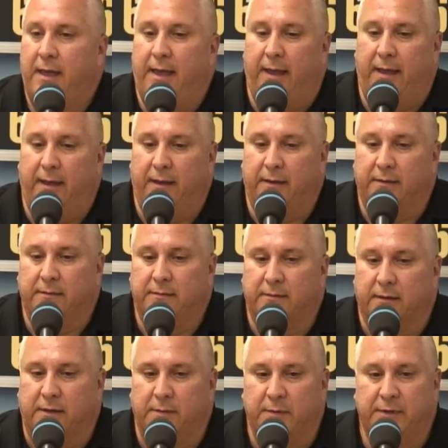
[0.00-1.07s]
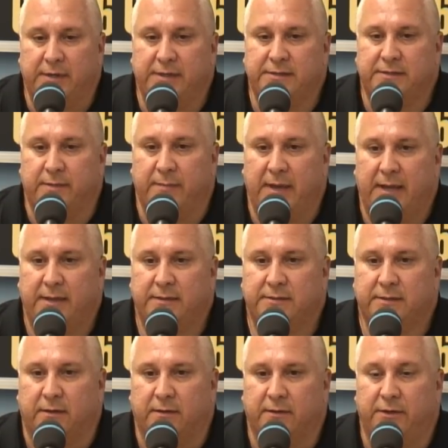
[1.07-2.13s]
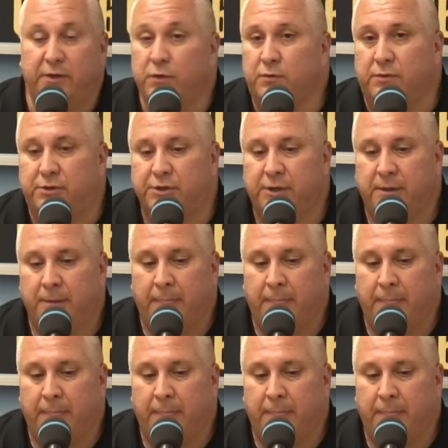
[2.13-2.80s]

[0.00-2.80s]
And the community's demands are huge.